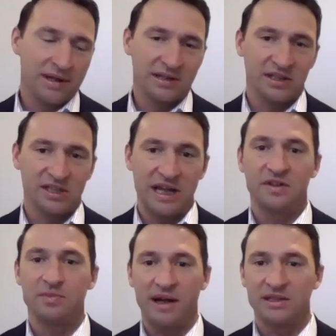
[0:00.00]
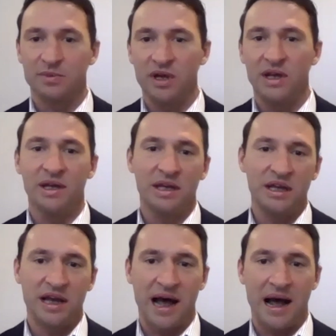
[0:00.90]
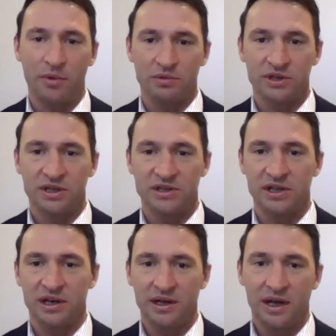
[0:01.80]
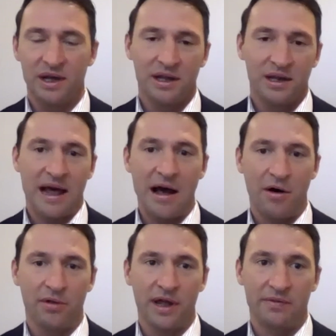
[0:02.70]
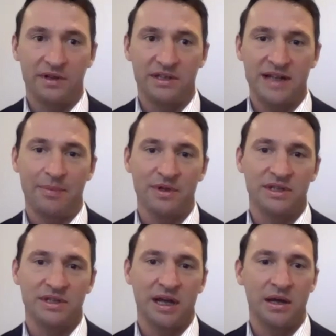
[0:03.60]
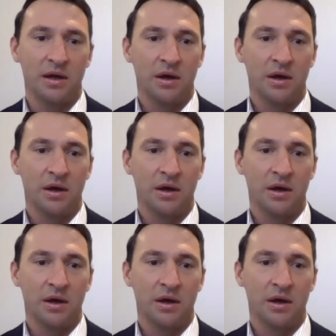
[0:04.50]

that's a safe spot to be, e-commerce resistant. Now they have to stop and say,